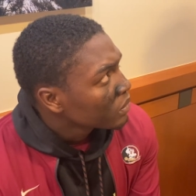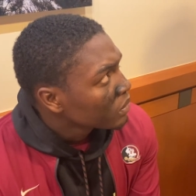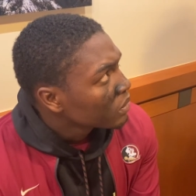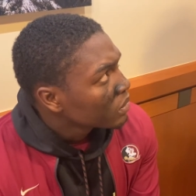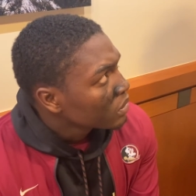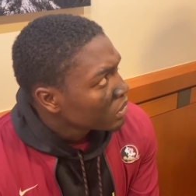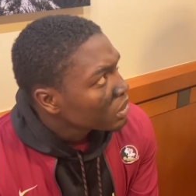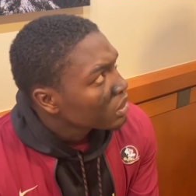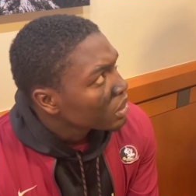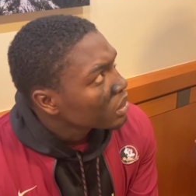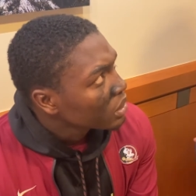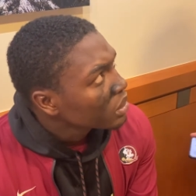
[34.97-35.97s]
build on. Yeah,
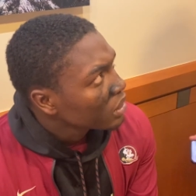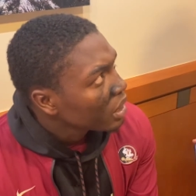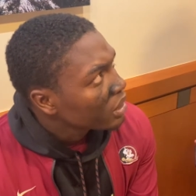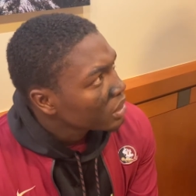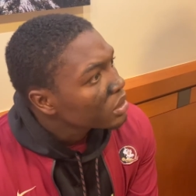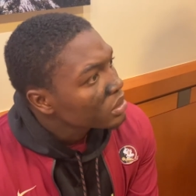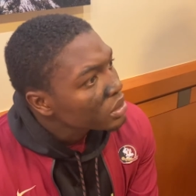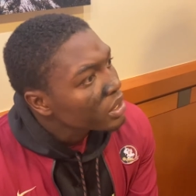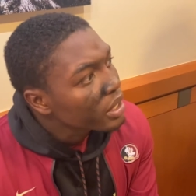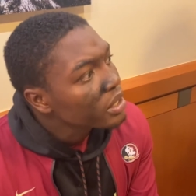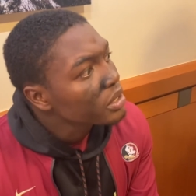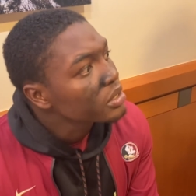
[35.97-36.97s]
get, get that, is,
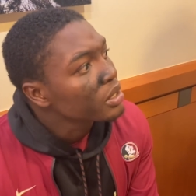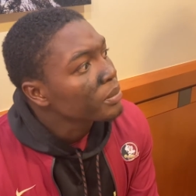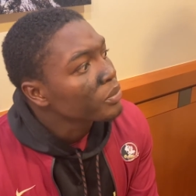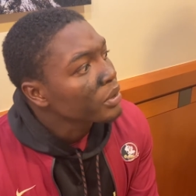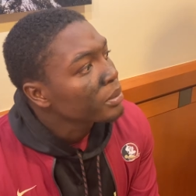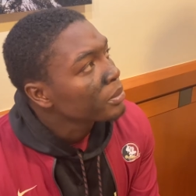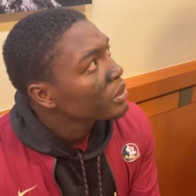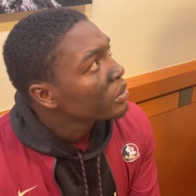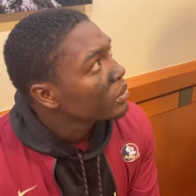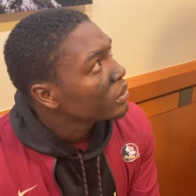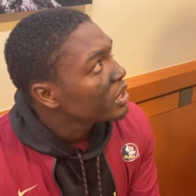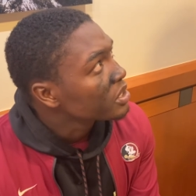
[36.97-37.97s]
that is something we can build
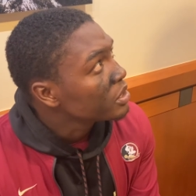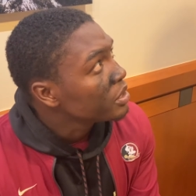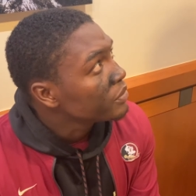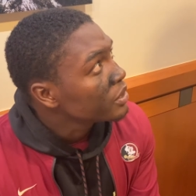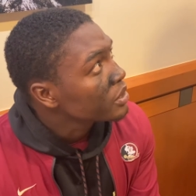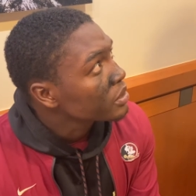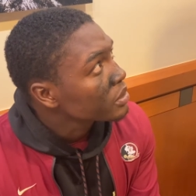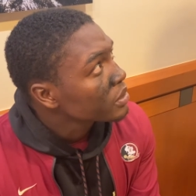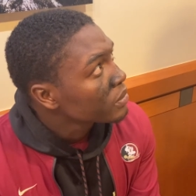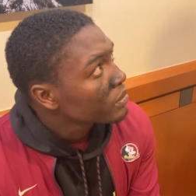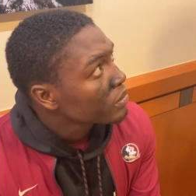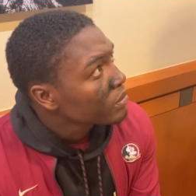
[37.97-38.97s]
on as a defense
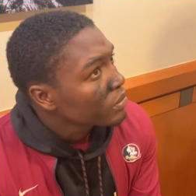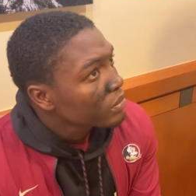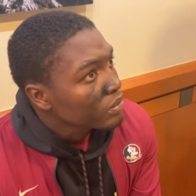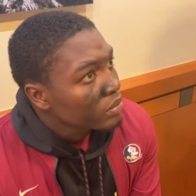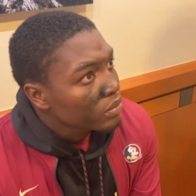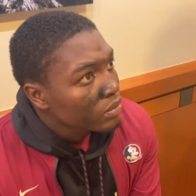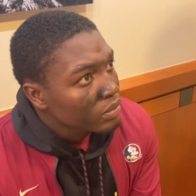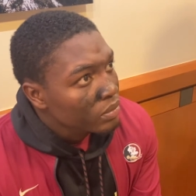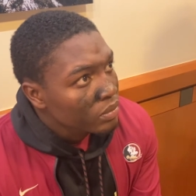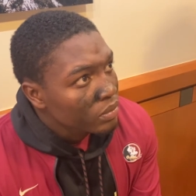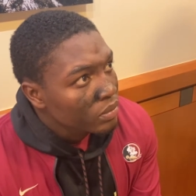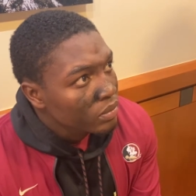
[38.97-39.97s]

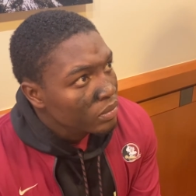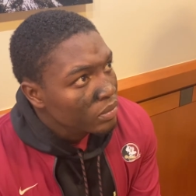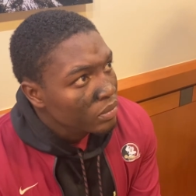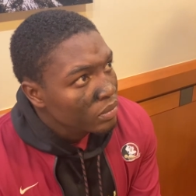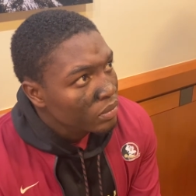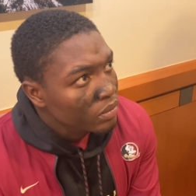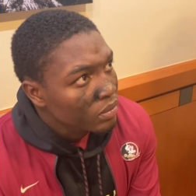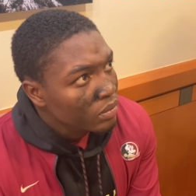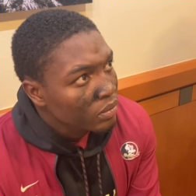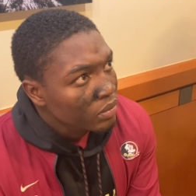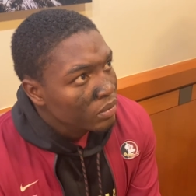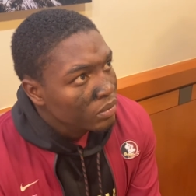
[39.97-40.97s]
just bounce back
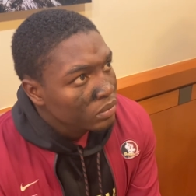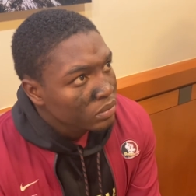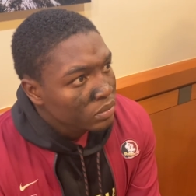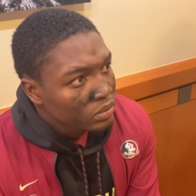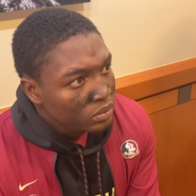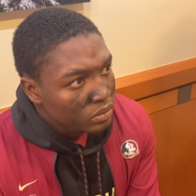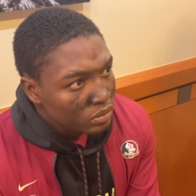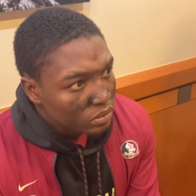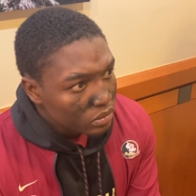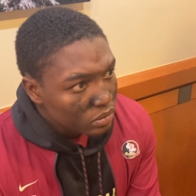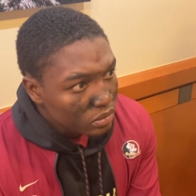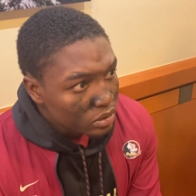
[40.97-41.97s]
from this as a team?
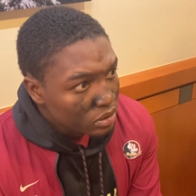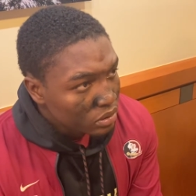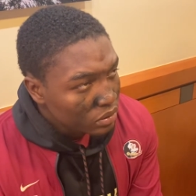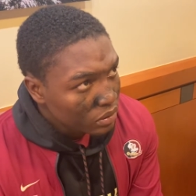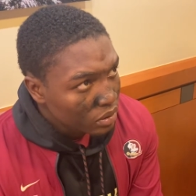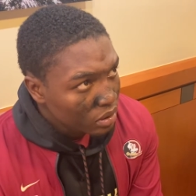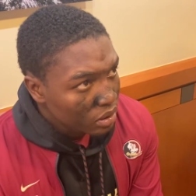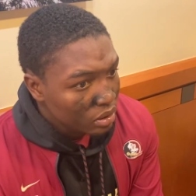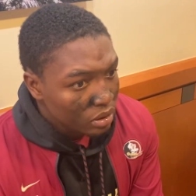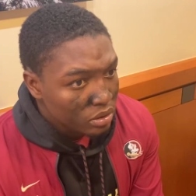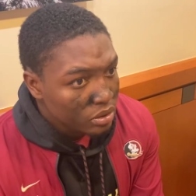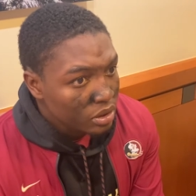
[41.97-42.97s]
you know,
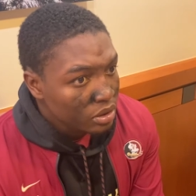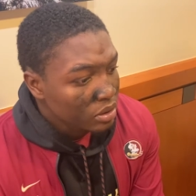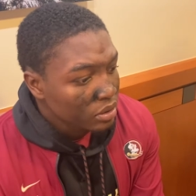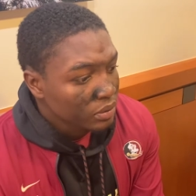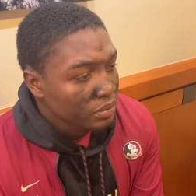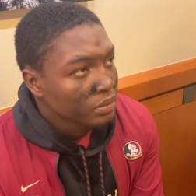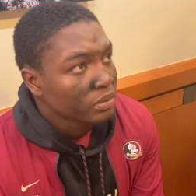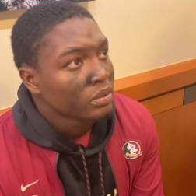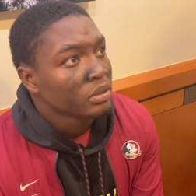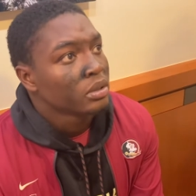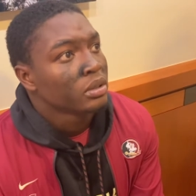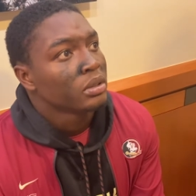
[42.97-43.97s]
played uh, pretty hard and pretty
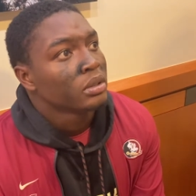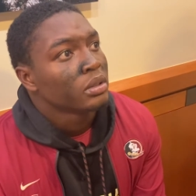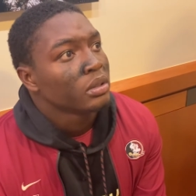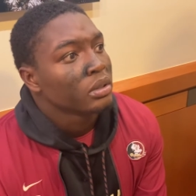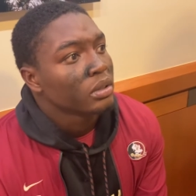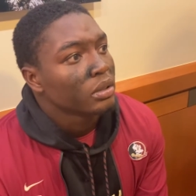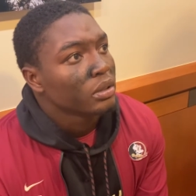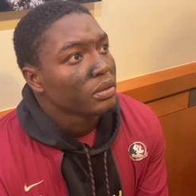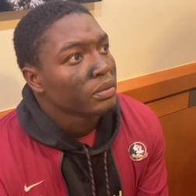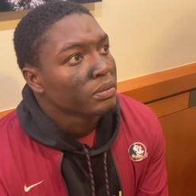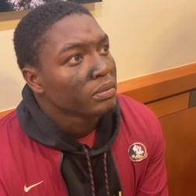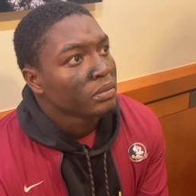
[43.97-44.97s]
well, and you still come
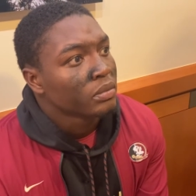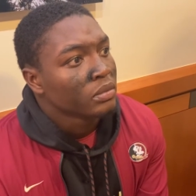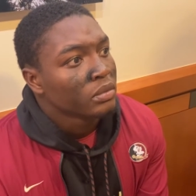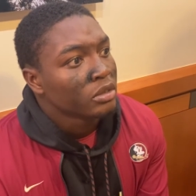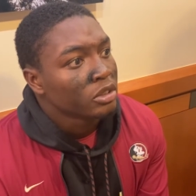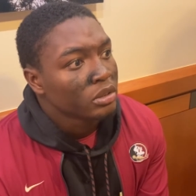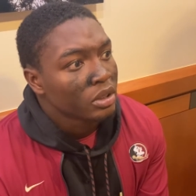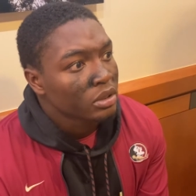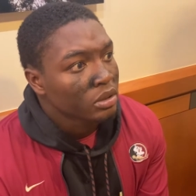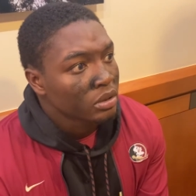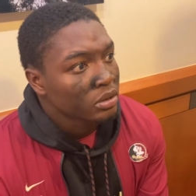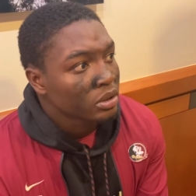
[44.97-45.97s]
up with a loss. How do you bounce
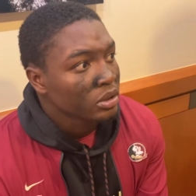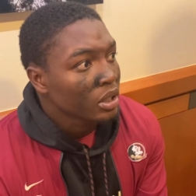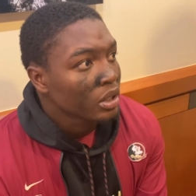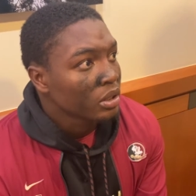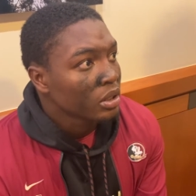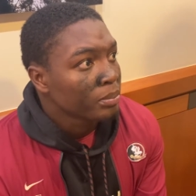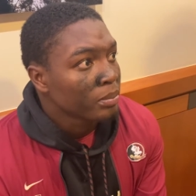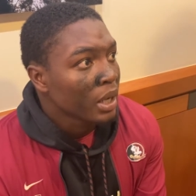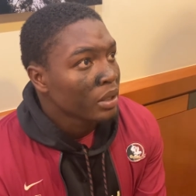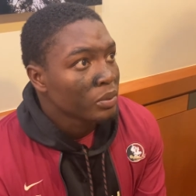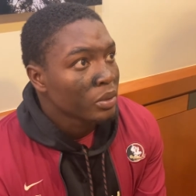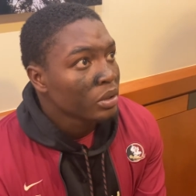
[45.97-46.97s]
just, back? Just got to come back
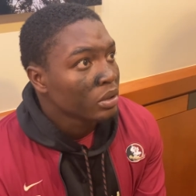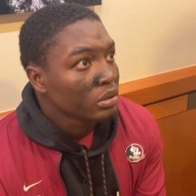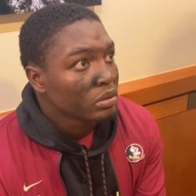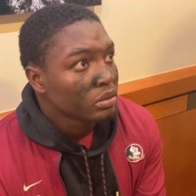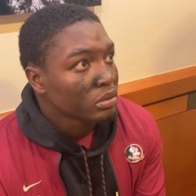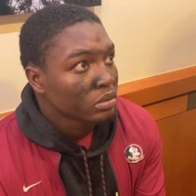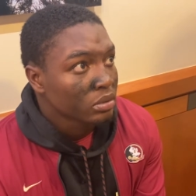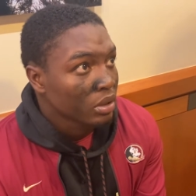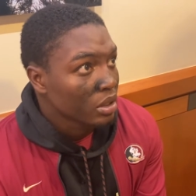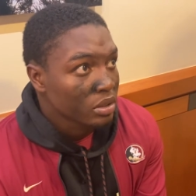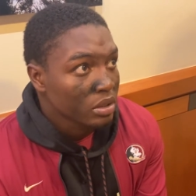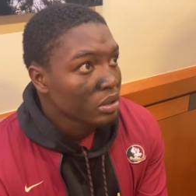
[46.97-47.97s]
to work.
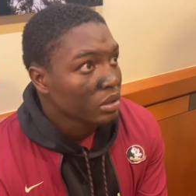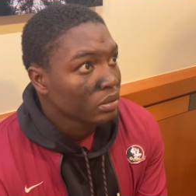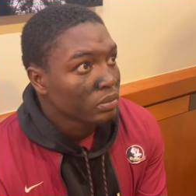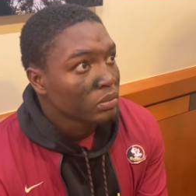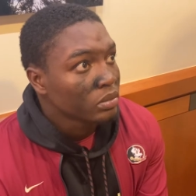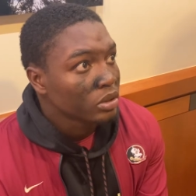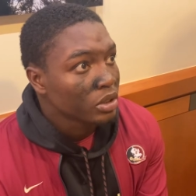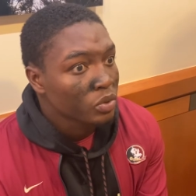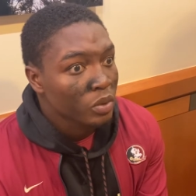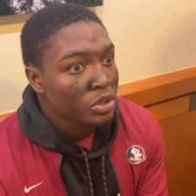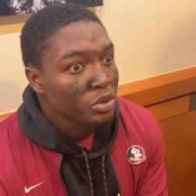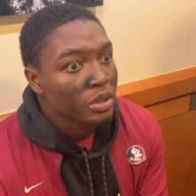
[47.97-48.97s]
That's it. Just
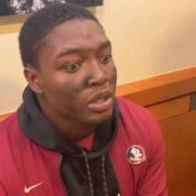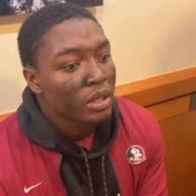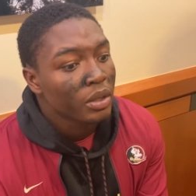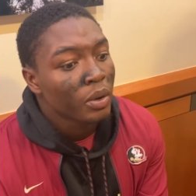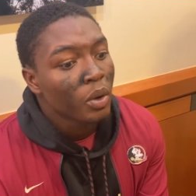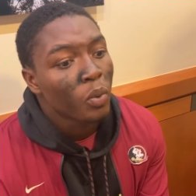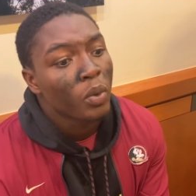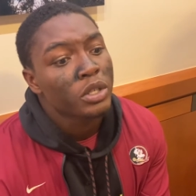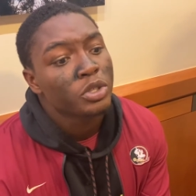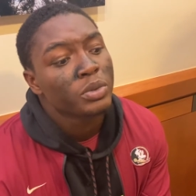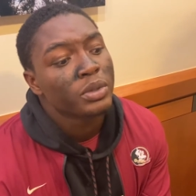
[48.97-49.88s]
what you did, what you